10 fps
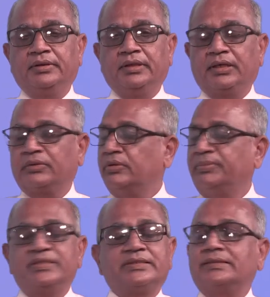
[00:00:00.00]
there
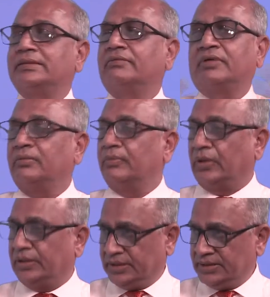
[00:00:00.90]
could be several
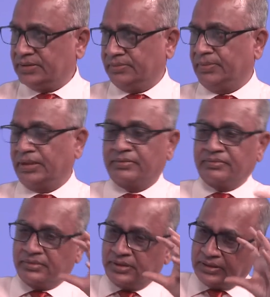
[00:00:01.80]
models, but
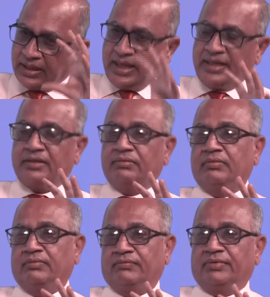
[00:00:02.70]
the NAC,
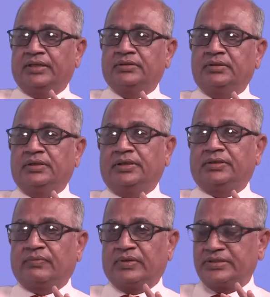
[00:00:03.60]
when
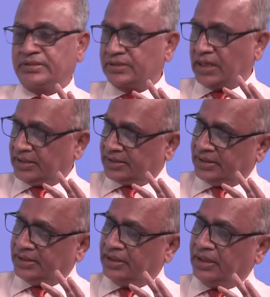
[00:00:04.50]
it was
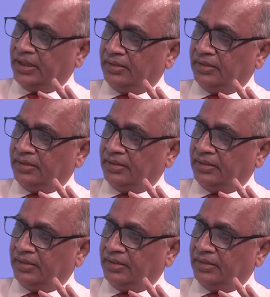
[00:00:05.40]
started,